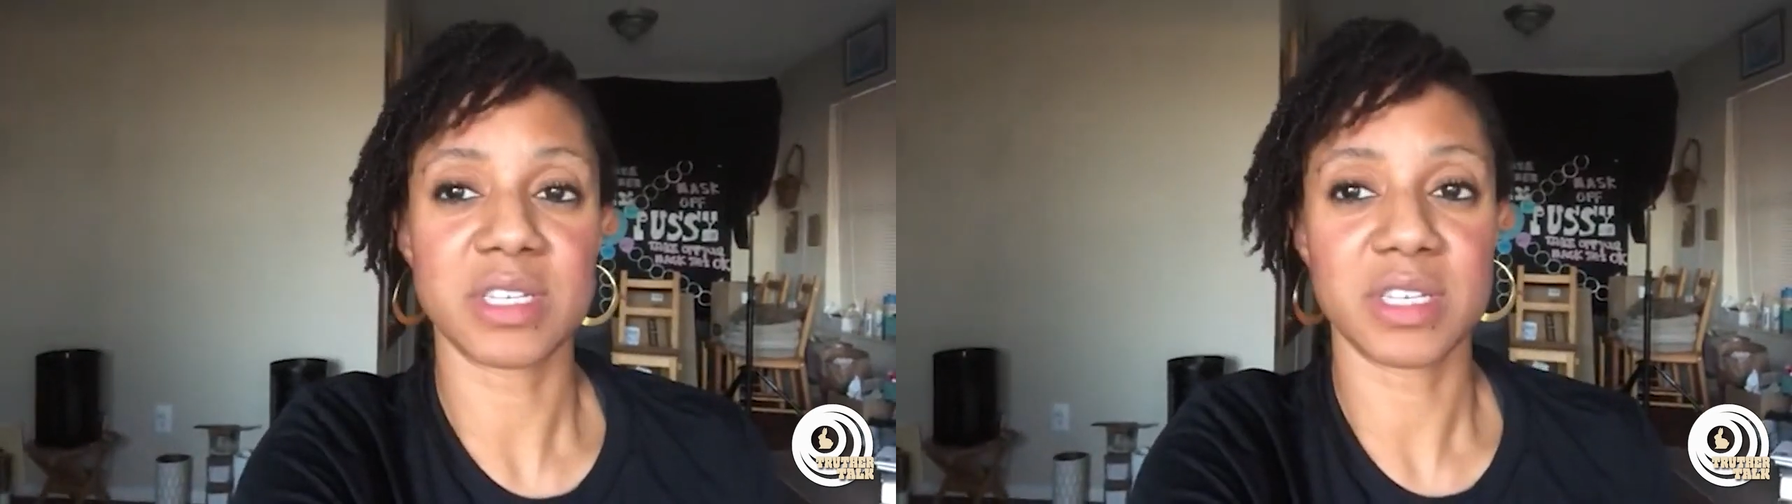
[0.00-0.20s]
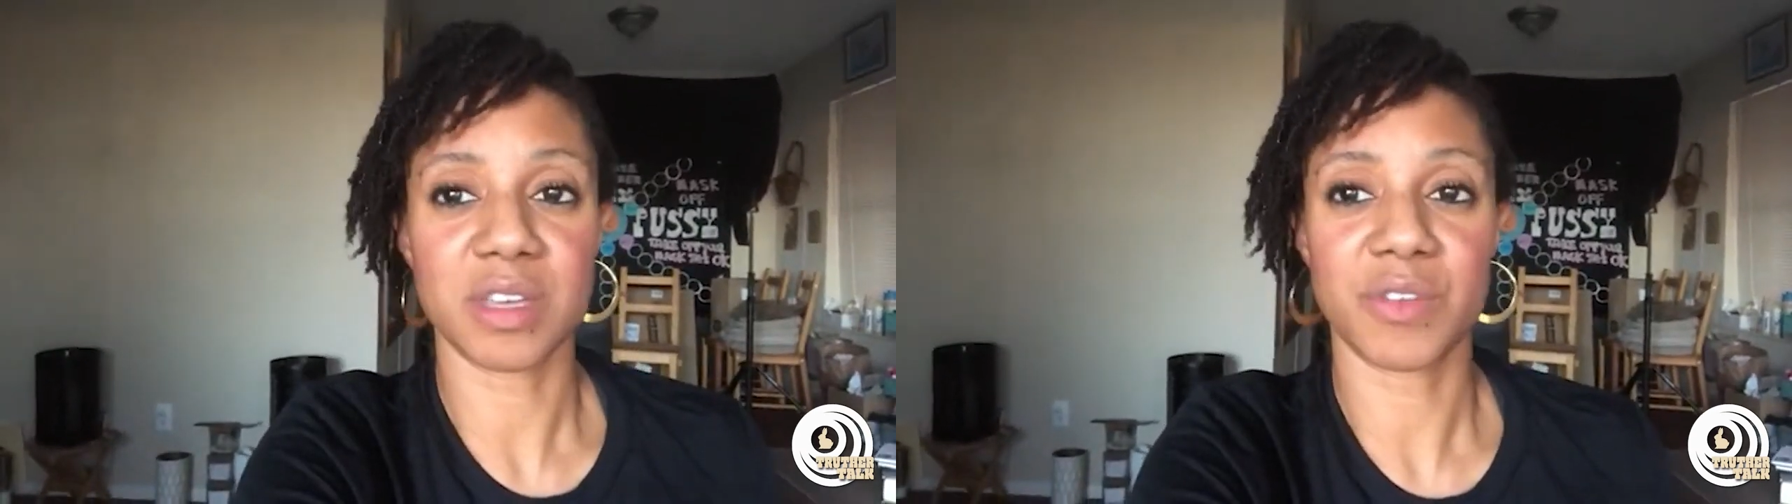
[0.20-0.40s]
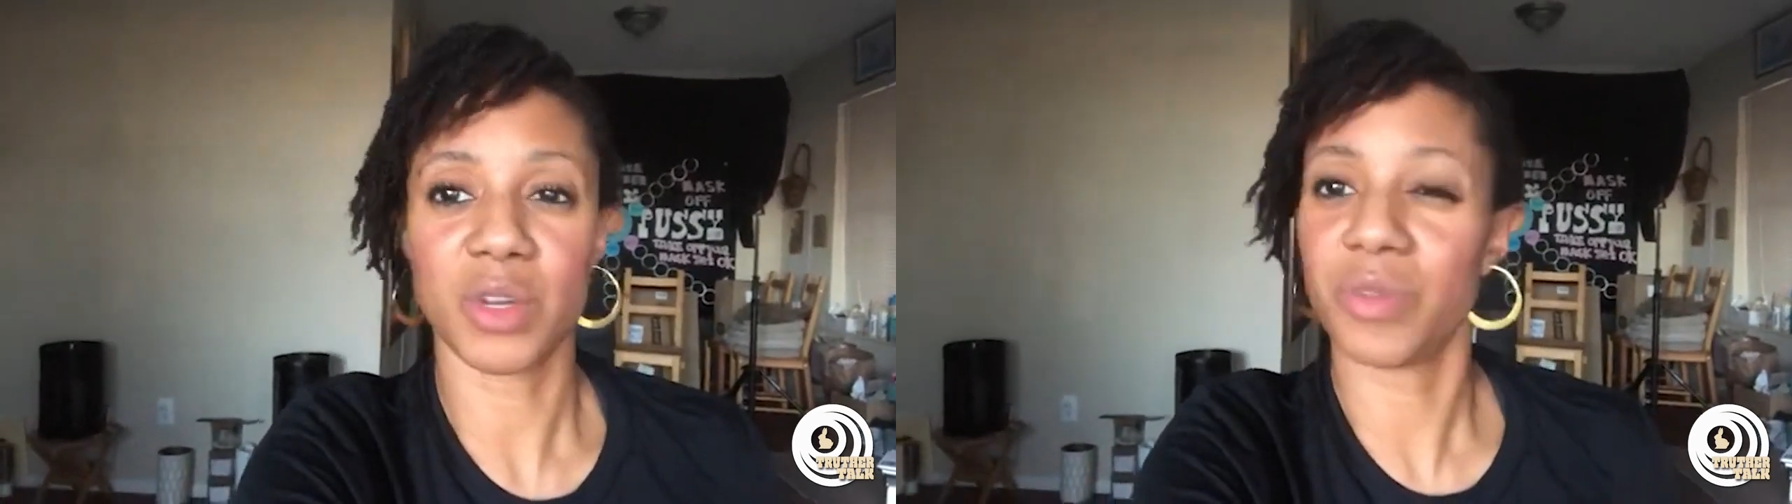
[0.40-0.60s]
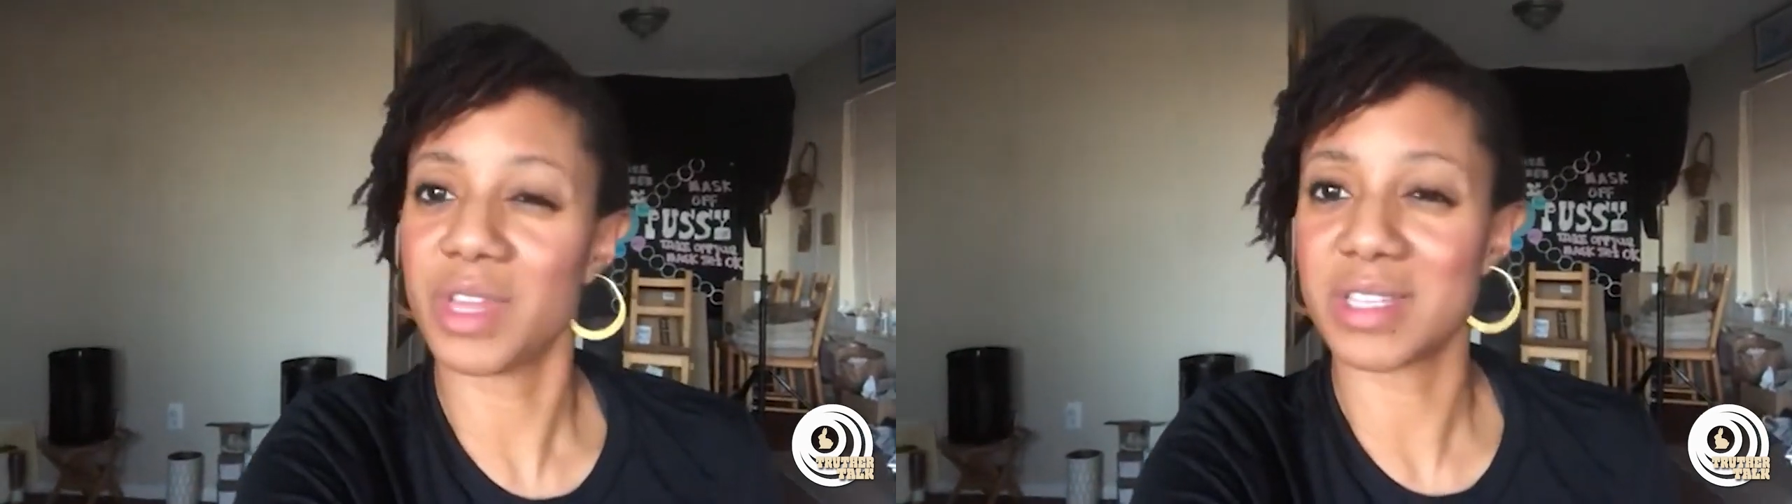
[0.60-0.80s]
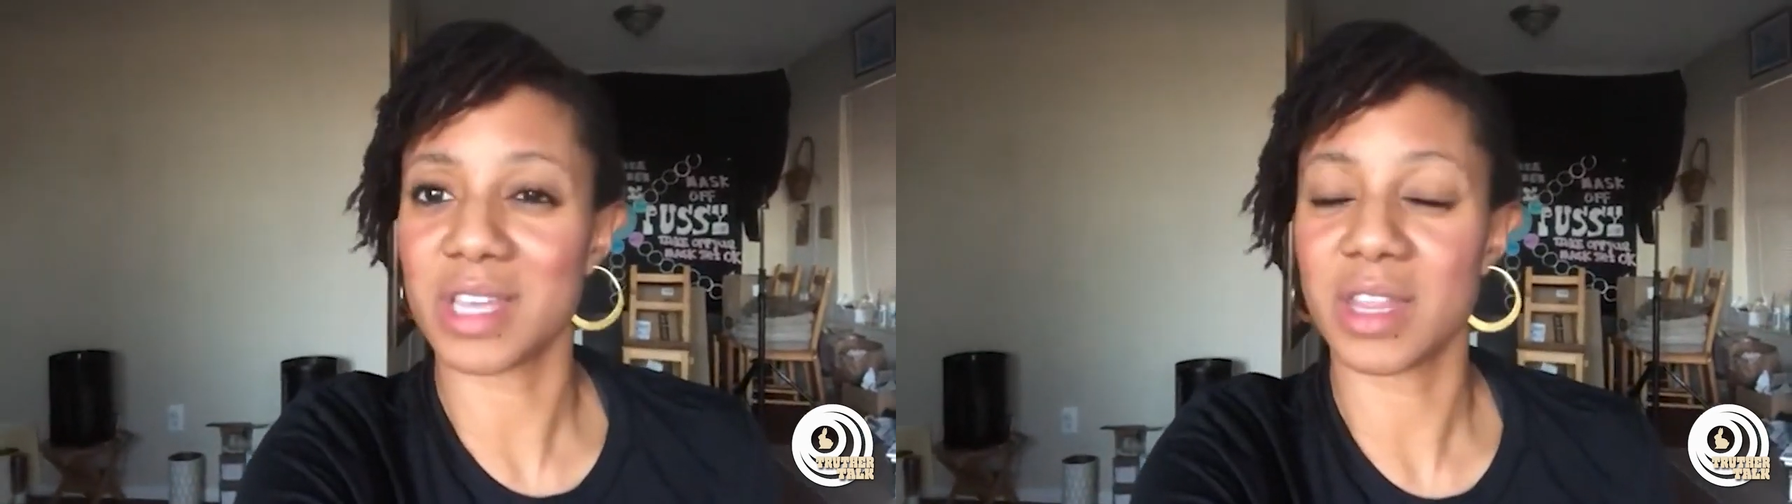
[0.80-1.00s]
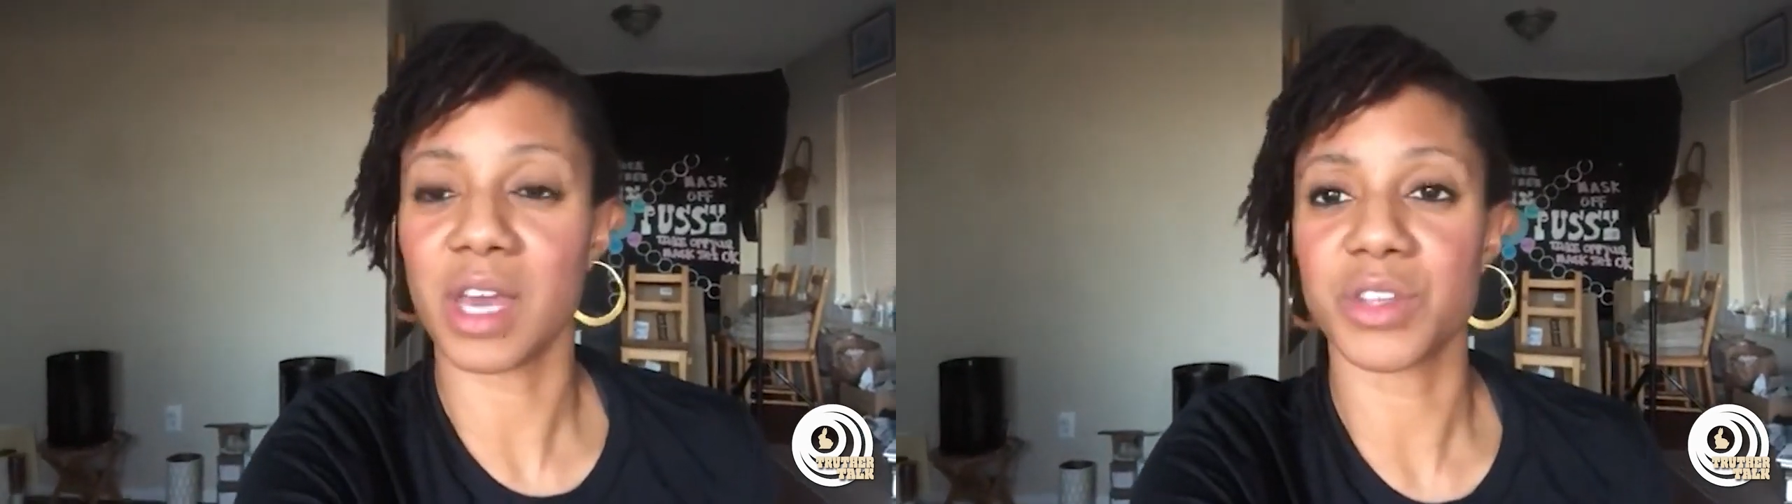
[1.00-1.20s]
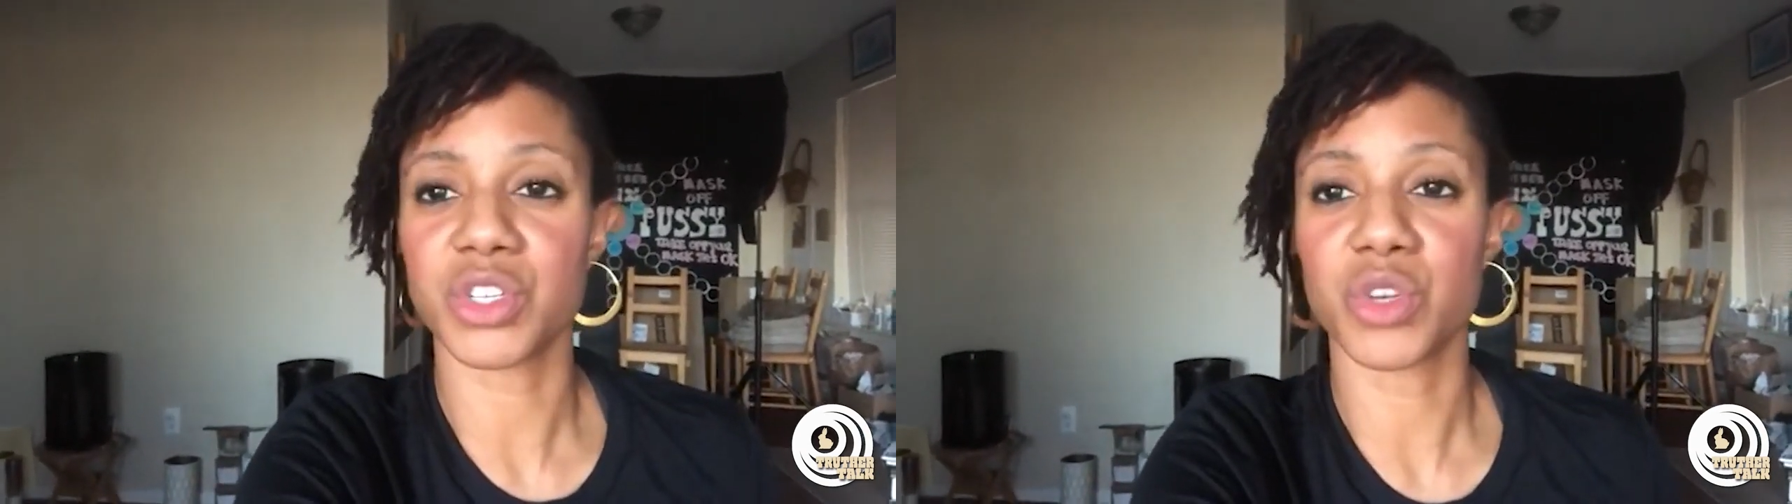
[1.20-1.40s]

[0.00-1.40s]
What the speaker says: conceive, things like that.